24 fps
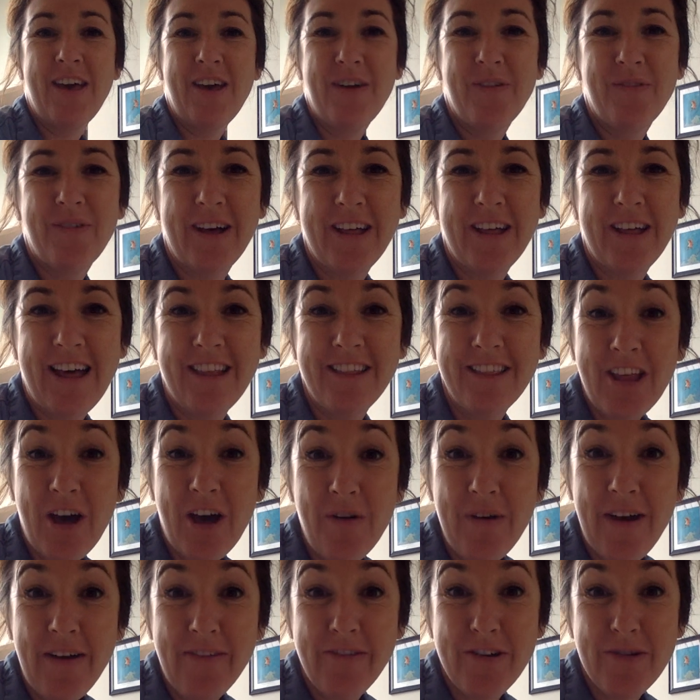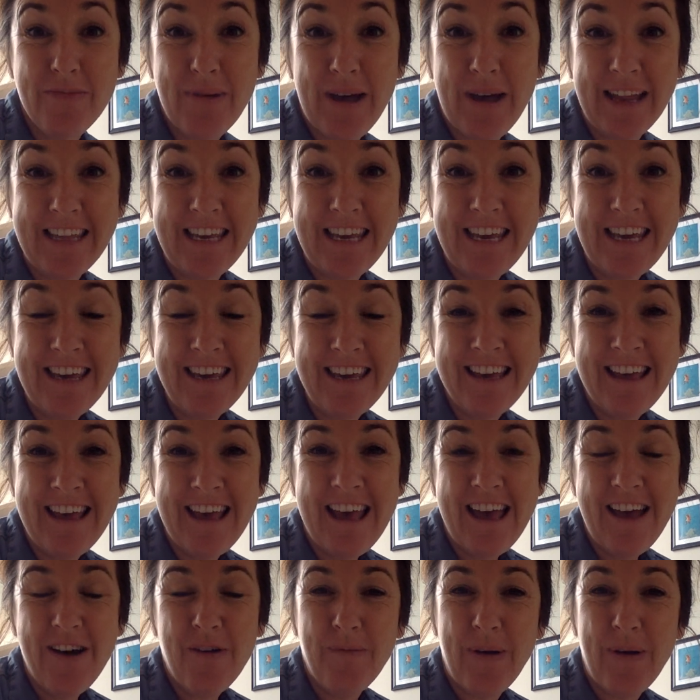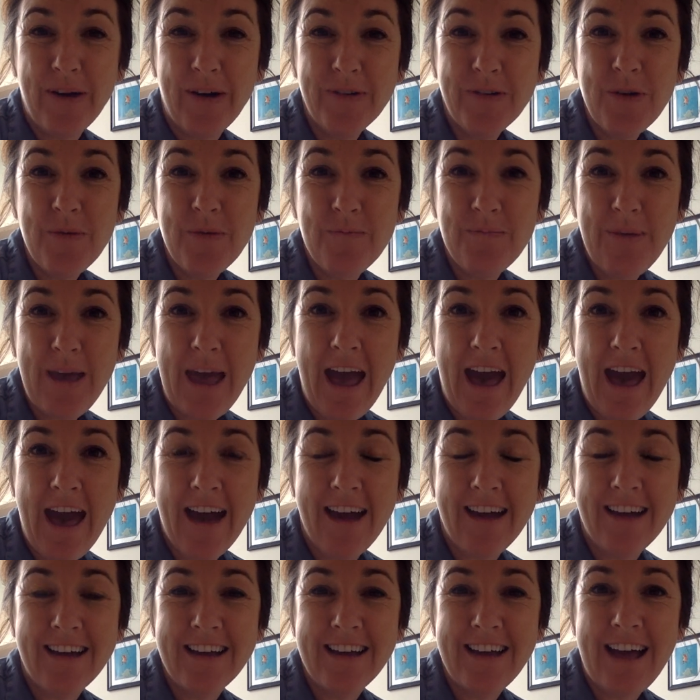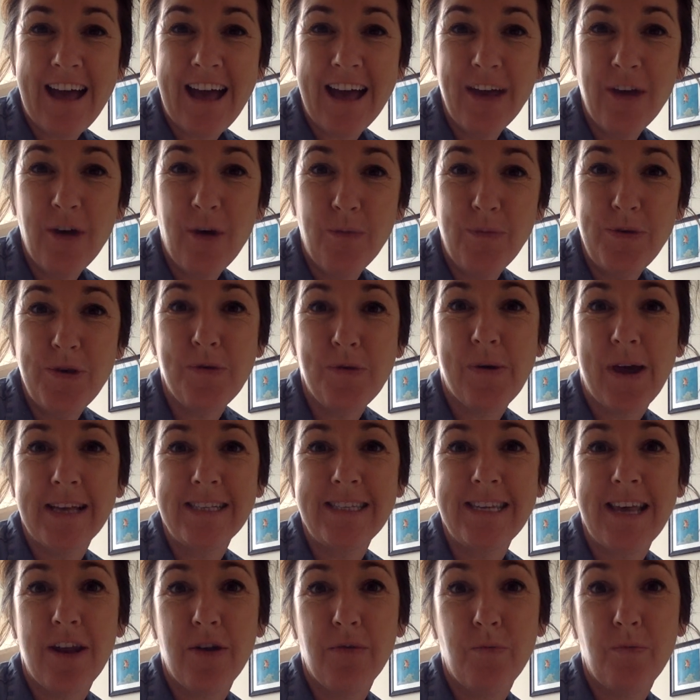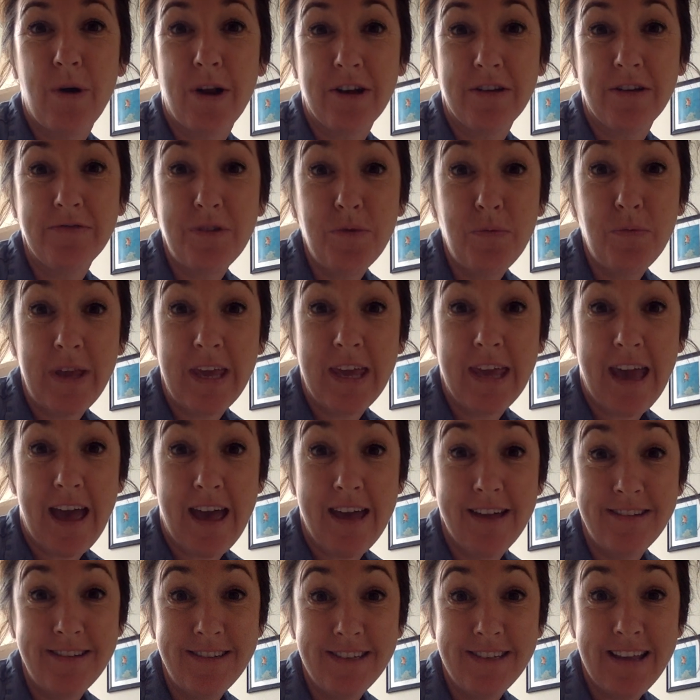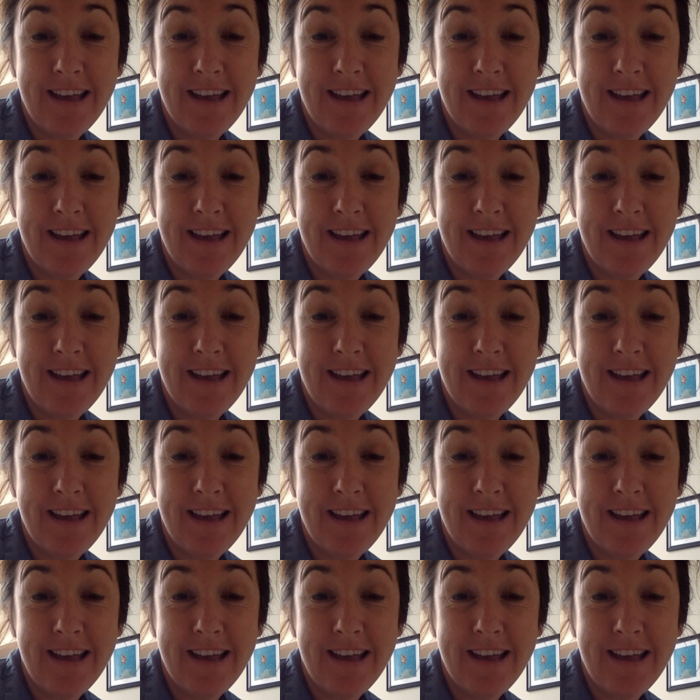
Well, hello, everybody. Welcome back. I hope you guys had a wonderful weekend.